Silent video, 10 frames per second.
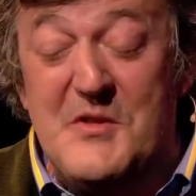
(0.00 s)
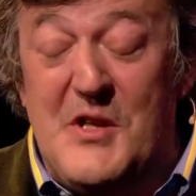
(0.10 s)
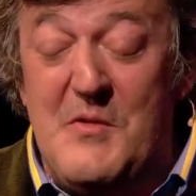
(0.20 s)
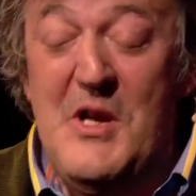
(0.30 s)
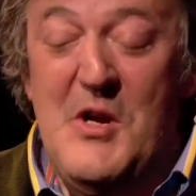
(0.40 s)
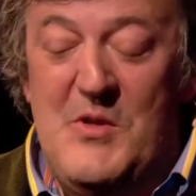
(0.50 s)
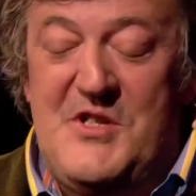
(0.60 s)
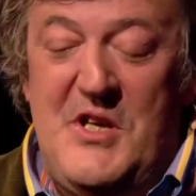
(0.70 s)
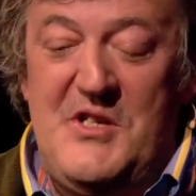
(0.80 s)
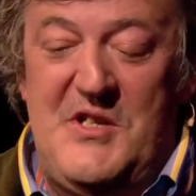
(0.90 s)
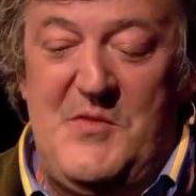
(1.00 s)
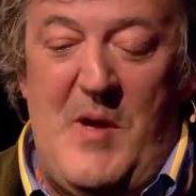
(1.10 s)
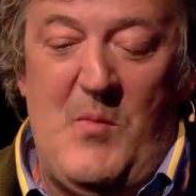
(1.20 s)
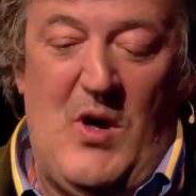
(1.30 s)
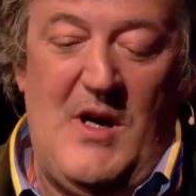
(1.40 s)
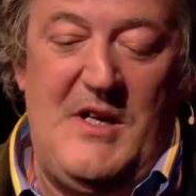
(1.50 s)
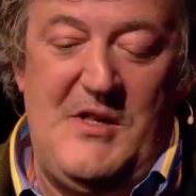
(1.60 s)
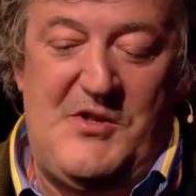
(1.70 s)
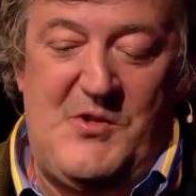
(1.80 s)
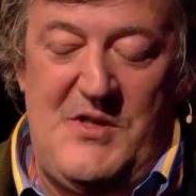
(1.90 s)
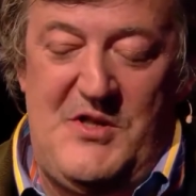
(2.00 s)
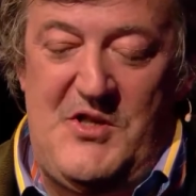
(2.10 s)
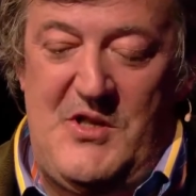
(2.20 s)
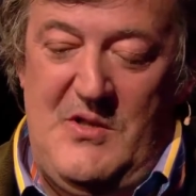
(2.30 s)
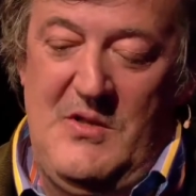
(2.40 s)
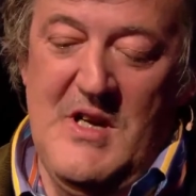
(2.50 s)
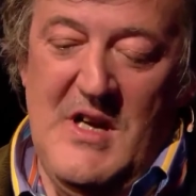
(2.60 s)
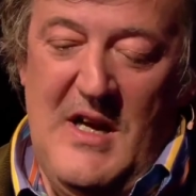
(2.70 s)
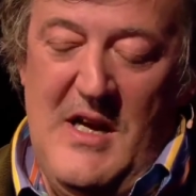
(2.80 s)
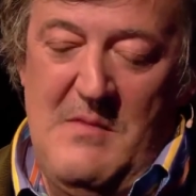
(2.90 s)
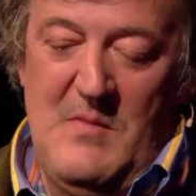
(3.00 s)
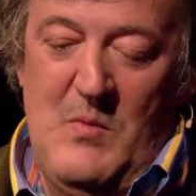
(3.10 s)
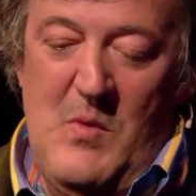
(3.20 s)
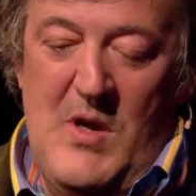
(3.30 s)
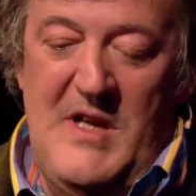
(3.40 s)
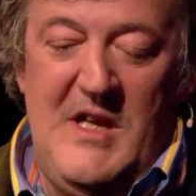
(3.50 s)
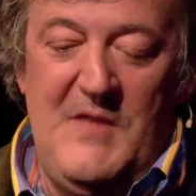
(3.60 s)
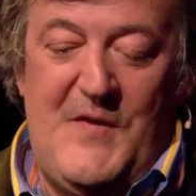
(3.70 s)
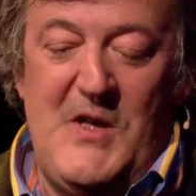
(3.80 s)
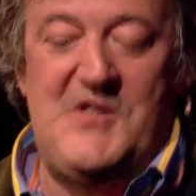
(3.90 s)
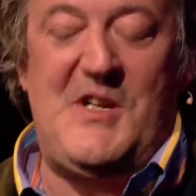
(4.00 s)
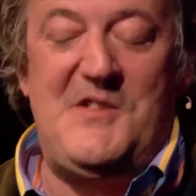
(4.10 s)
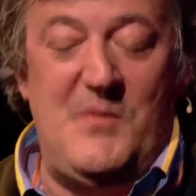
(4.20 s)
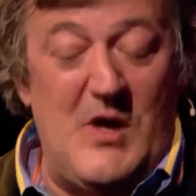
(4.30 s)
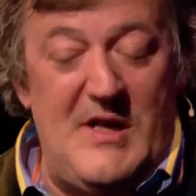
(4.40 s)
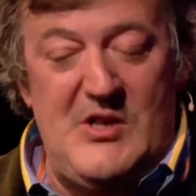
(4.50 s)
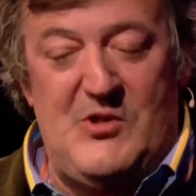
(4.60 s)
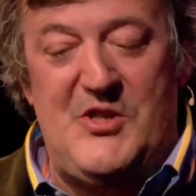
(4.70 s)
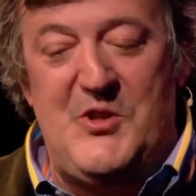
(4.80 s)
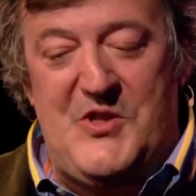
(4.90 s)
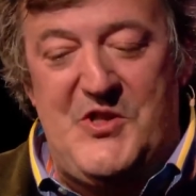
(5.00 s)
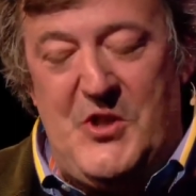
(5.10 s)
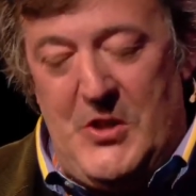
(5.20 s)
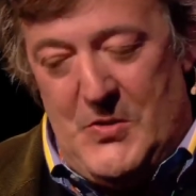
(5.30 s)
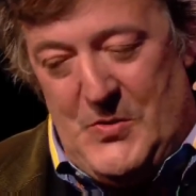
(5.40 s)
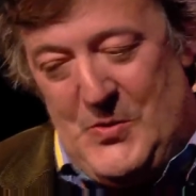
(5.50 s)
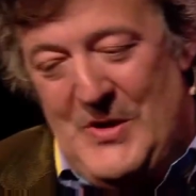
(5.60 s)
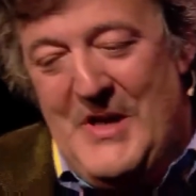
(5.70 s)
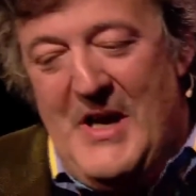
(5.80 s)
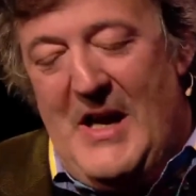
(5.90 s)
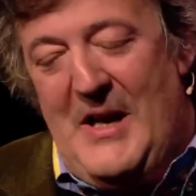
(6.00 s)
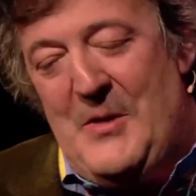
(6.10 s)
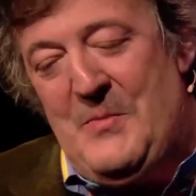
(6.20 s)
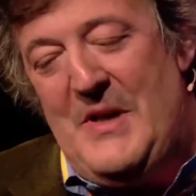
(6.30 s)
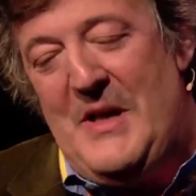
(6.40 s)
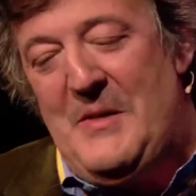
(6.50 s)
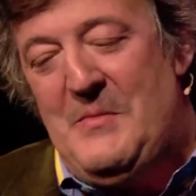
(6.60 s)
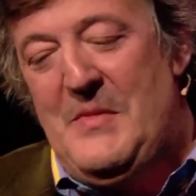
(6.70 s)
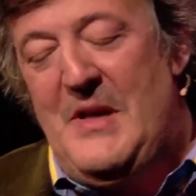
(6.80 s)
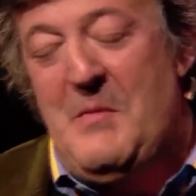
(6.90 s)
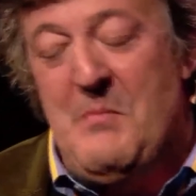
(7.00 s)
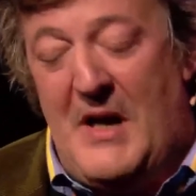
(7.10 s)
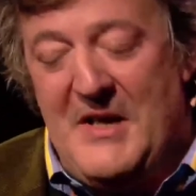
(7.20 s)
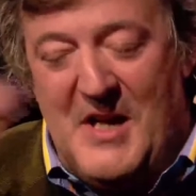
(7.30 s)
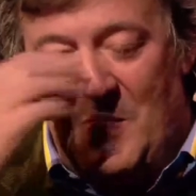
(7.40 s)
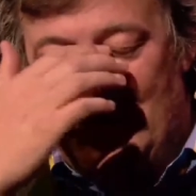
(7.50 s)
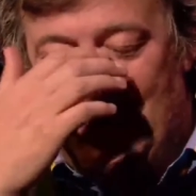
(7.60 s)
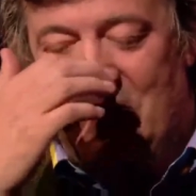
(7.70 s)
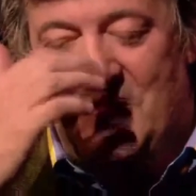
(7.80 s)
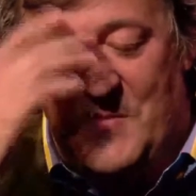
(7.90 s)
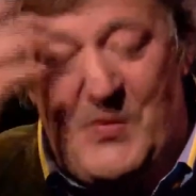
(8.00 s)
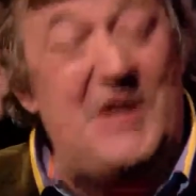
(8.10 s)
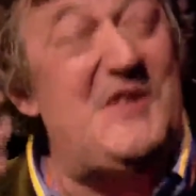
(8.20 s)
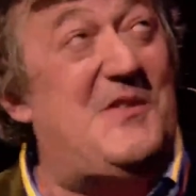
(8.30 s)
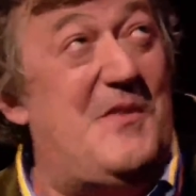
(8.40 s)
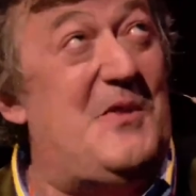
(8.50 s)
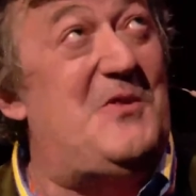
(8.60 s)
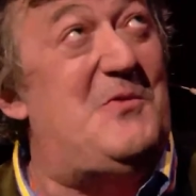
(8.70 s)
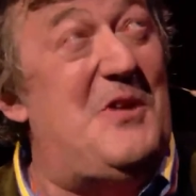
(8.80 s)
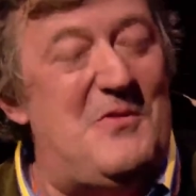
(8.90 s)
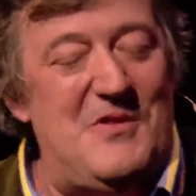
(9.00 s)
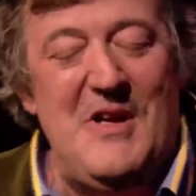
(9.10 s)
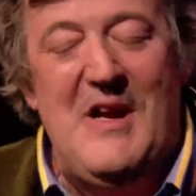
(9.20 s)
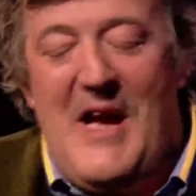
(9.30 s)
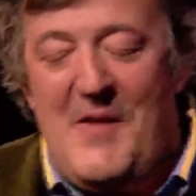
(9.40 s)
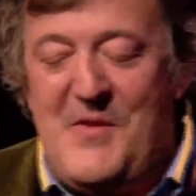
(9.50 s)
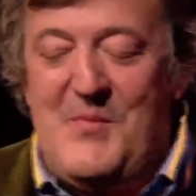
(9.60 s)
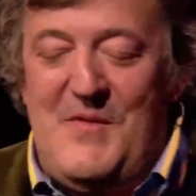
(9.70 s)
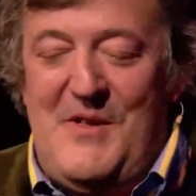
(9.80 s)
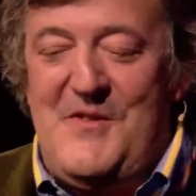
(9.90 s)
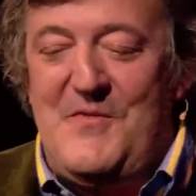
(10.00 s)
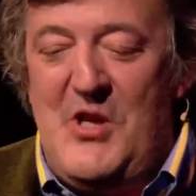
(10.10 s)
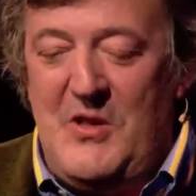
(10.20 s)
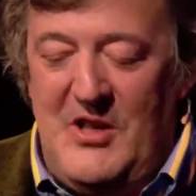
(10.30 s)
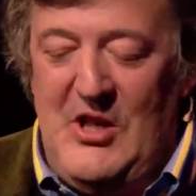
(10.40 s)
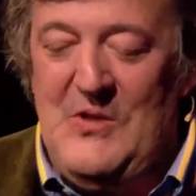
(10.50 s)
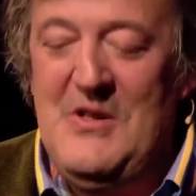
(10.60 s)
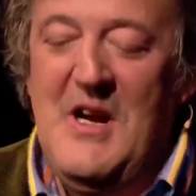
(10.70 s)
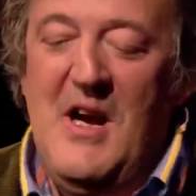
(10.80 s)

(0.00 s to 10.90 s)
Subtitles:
was going to return to his memoir, Hitch 22. When he first, as it were, introduces you, it might come as a surprise to those who don't have the privilege of knowing you,